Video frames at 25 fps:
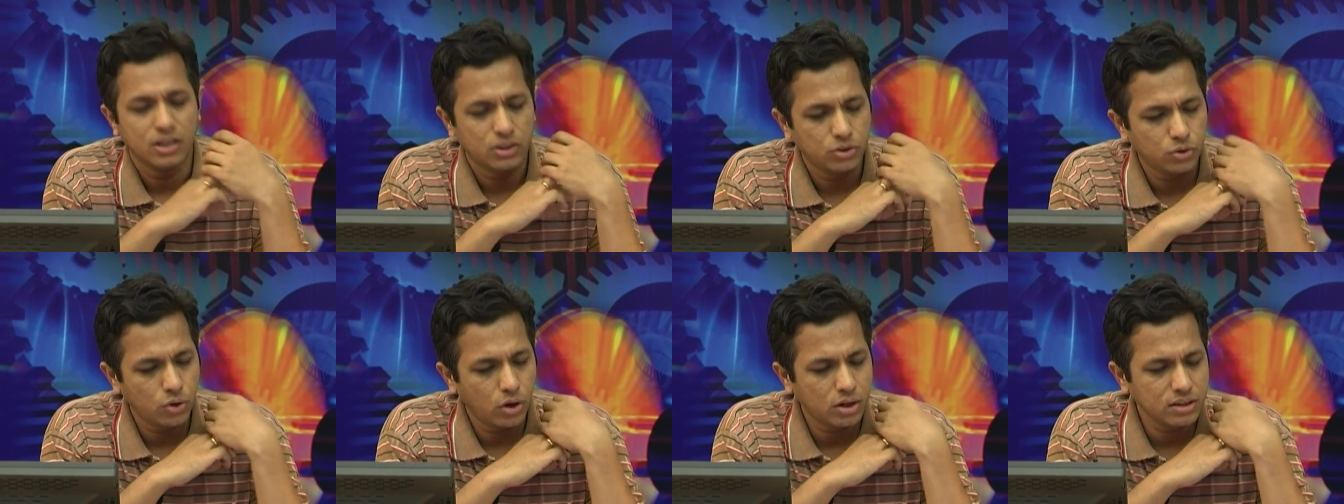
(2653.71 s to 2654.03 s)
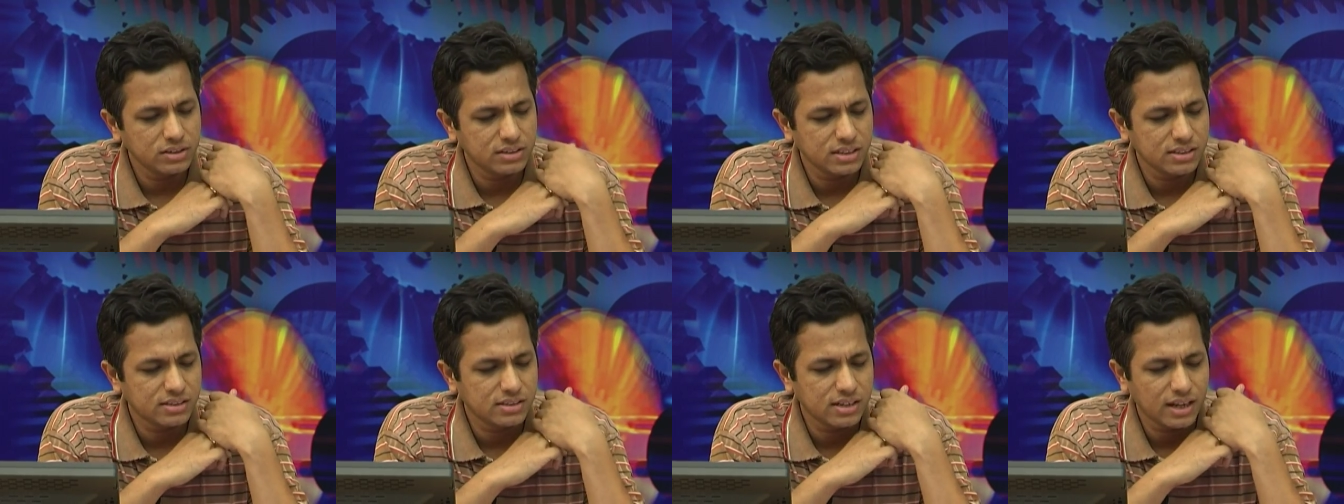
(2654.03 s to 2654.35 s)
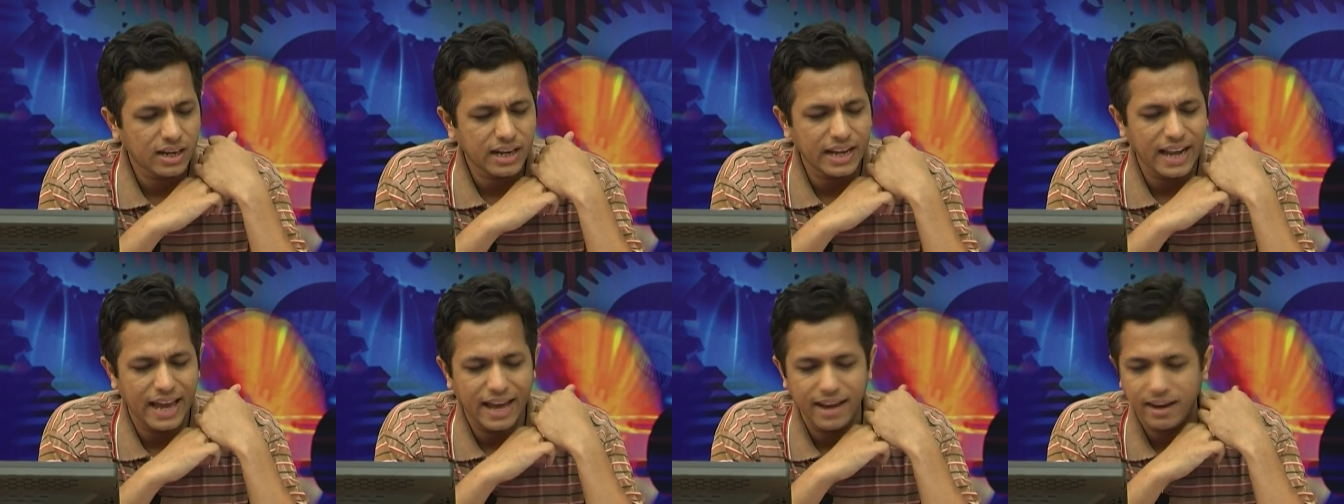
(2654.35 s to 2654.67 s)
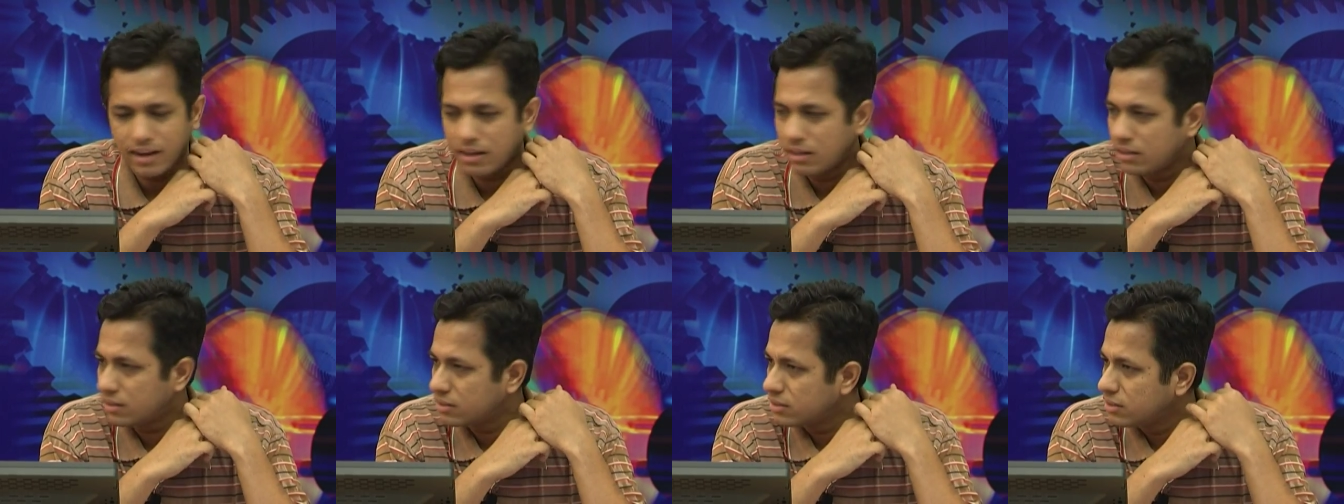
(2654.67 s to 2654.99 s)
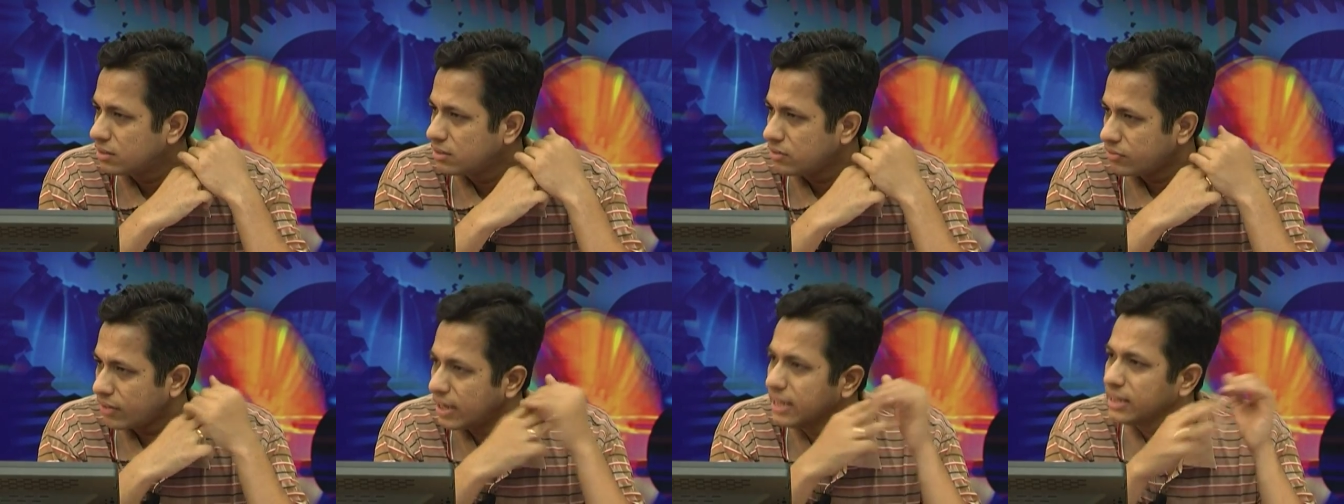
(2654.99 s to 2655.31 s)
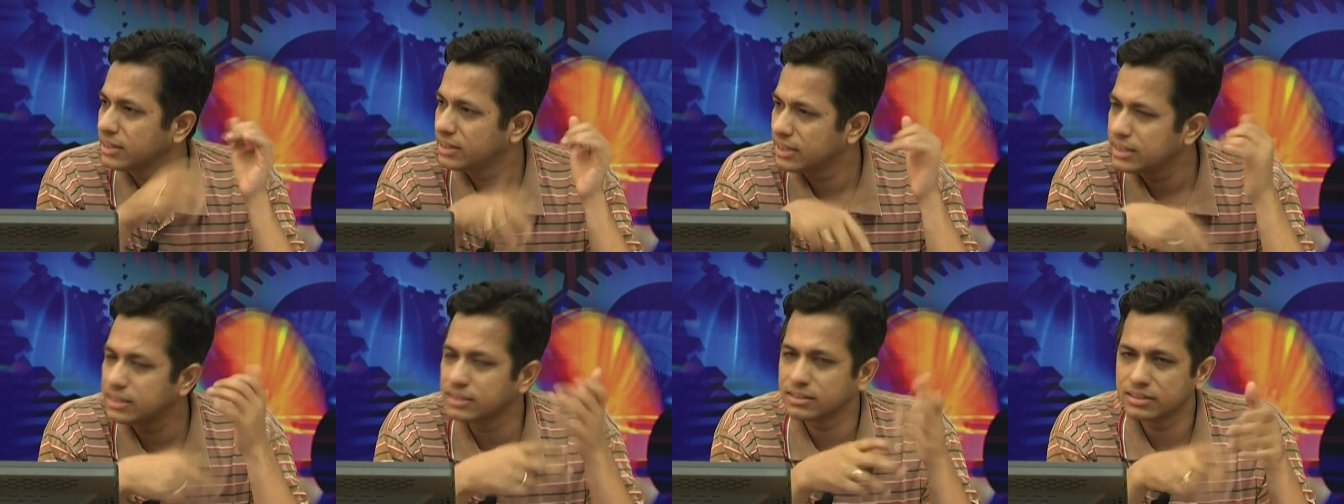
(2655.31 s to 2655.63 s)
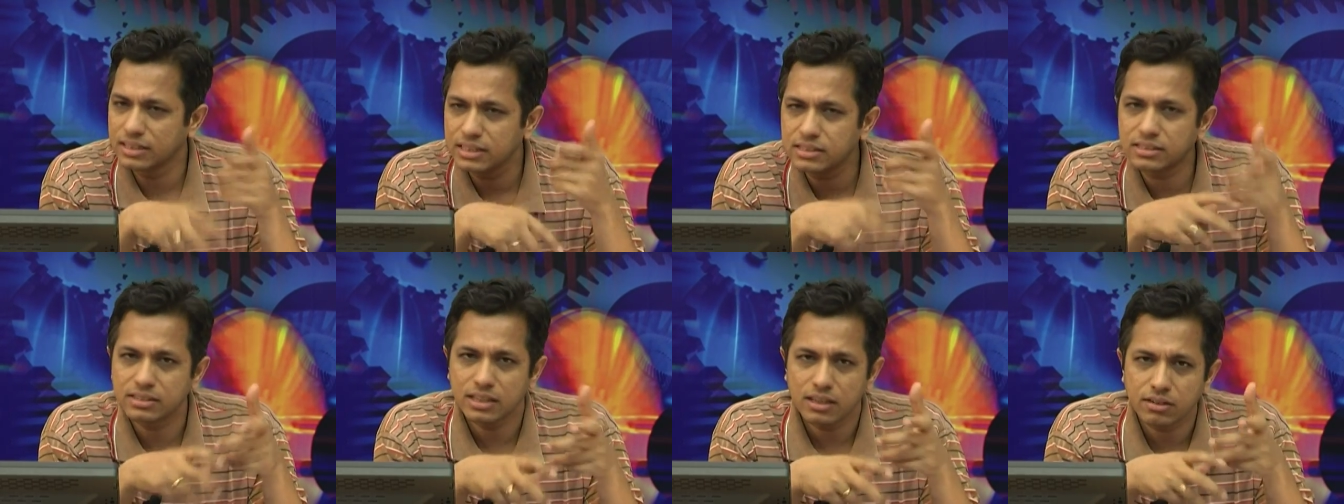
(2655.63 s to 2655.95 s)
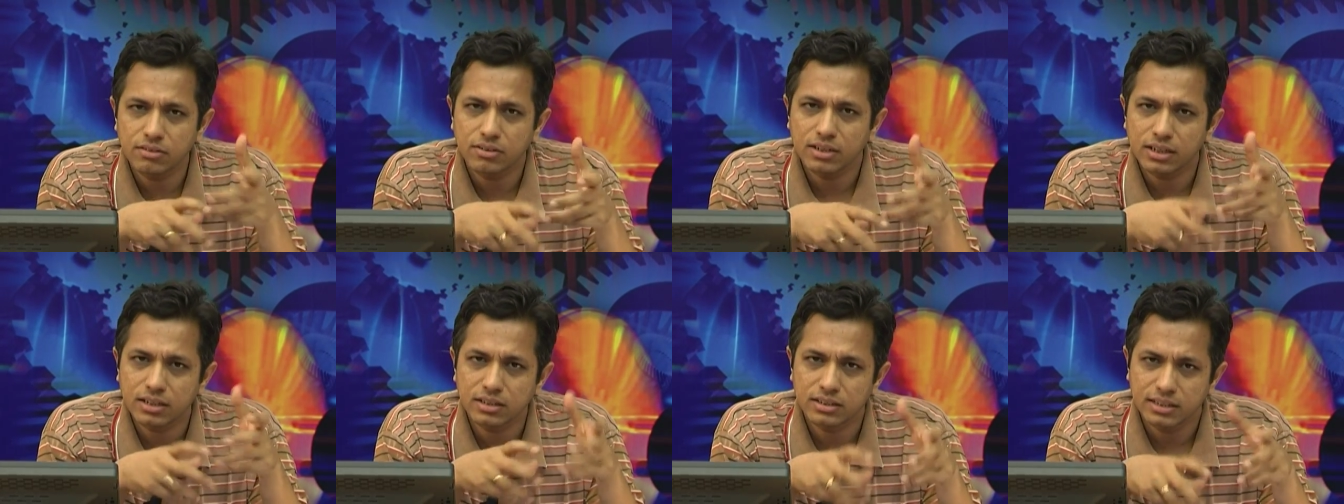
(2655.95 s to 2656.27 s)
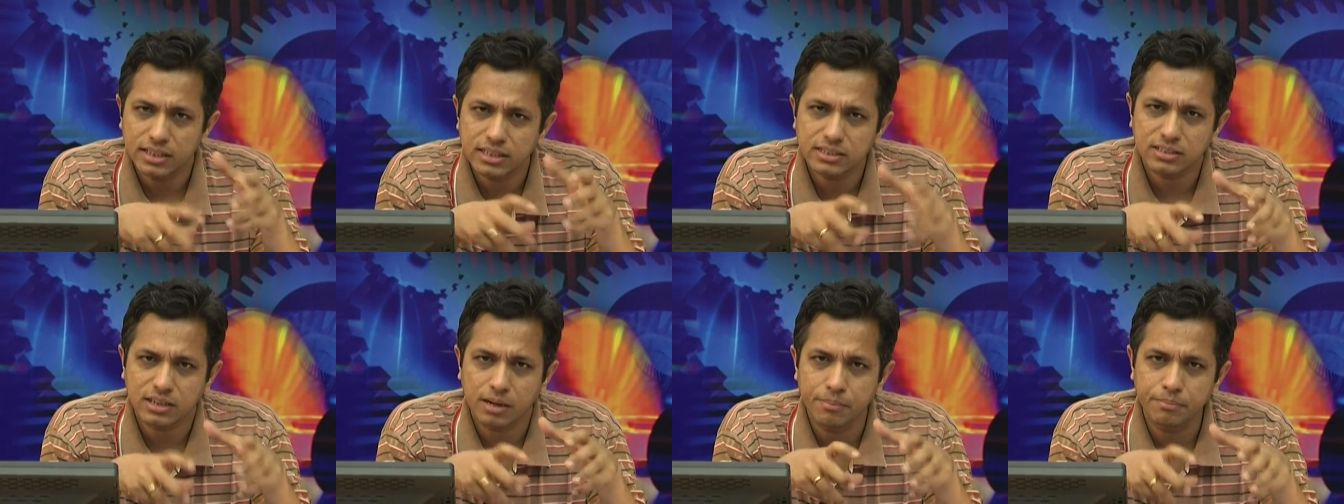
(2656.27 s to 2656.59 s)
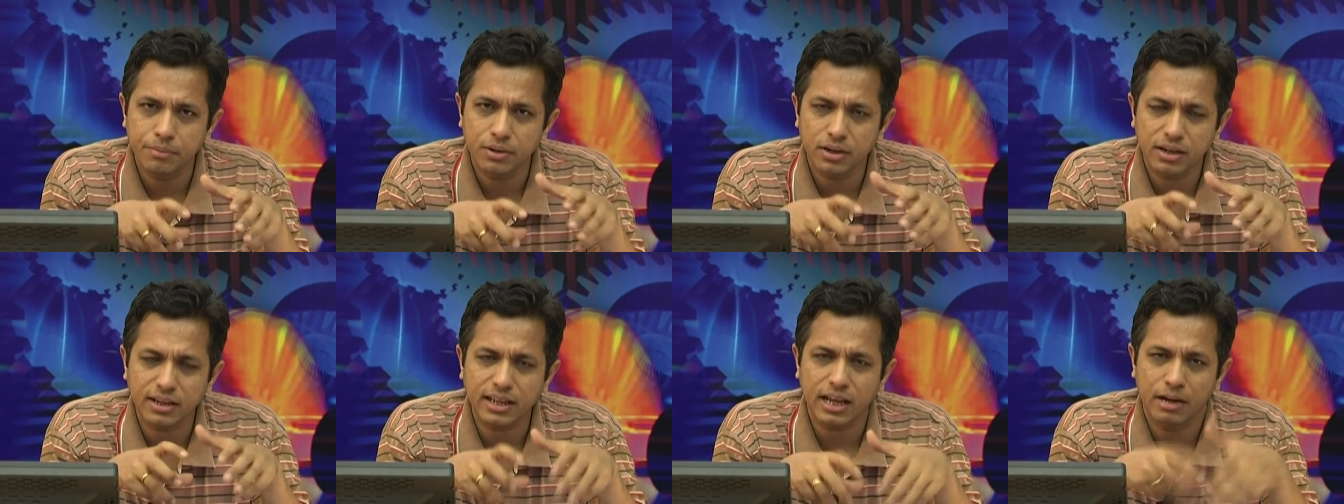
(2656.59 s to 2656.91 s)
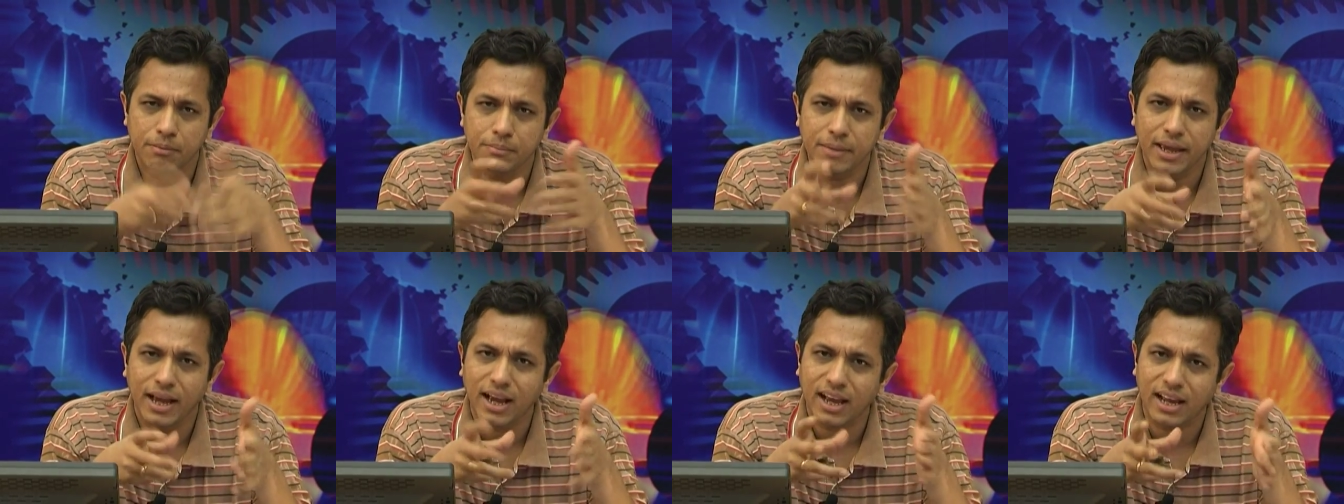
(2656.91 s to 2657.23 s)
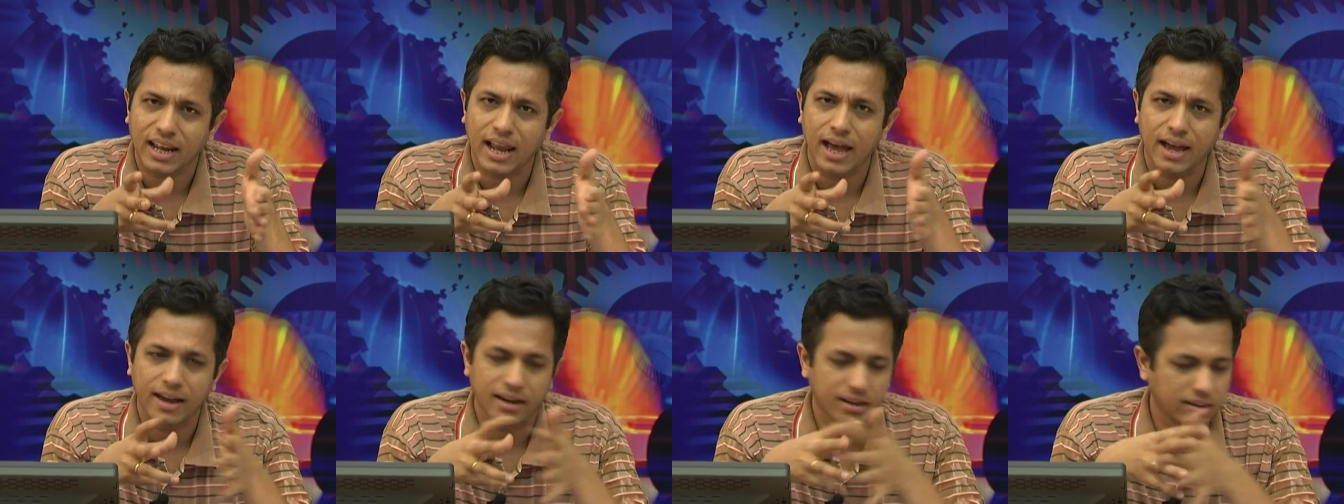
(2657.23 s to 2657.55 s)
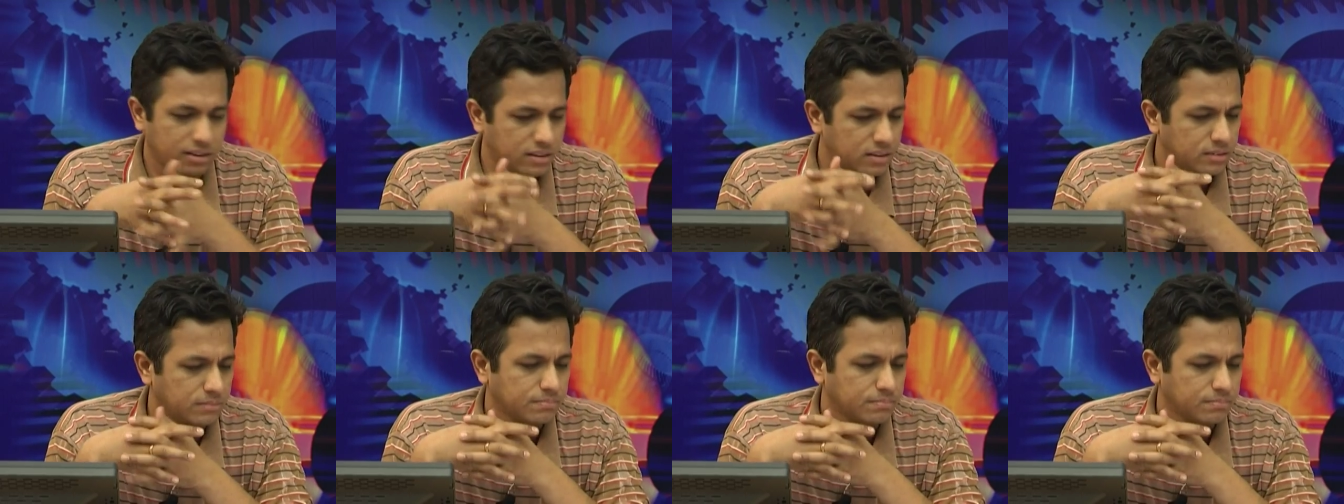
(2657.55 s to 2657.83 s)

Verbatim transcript: not just a client while this, this server this computer can be a client.